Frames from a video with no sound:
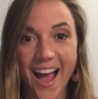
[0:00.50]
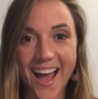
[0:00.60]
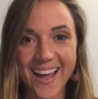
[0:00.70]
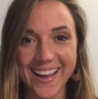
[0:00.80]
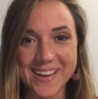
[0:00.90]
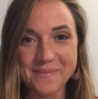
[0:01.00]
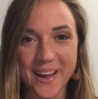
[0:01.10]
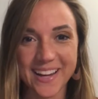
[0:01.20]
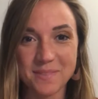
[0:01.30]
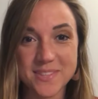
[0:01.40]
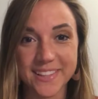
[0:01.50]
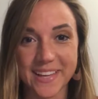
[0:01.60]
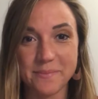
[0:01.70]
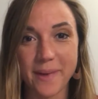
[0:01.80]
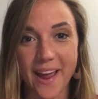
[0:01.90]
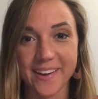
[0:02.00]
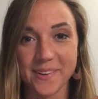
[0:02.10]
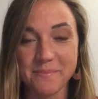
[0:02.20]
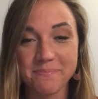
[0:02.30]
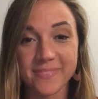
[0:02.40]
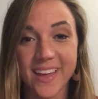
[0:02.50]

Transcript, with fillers: Hi, my name's Lynn Bynum,